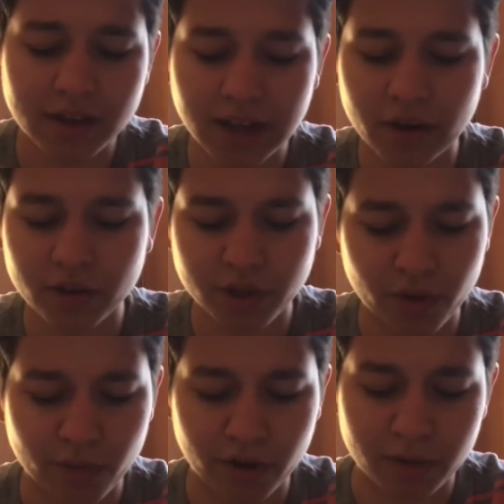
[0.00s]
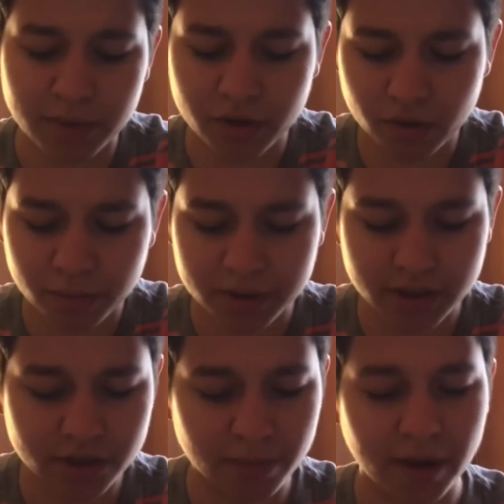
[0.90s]
because I know someone wanted me to, but
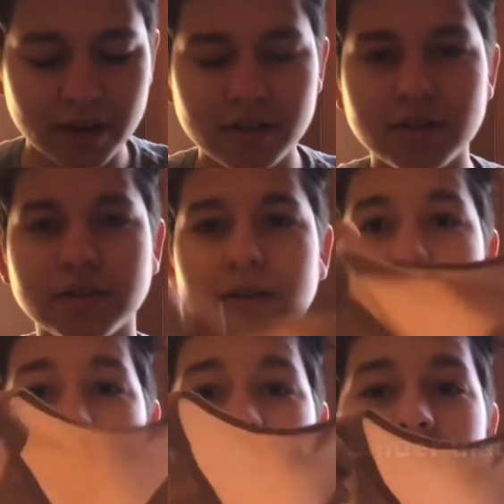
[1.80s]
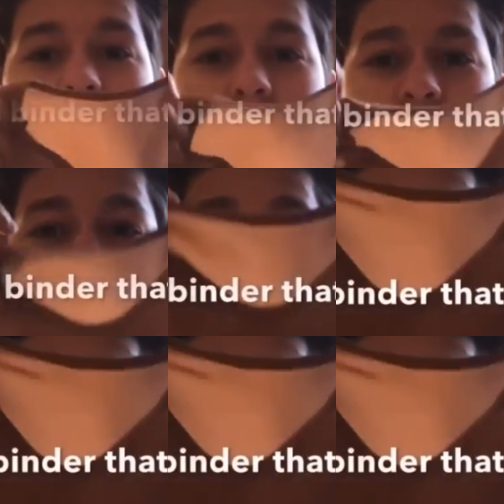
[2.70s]
these are binders I got,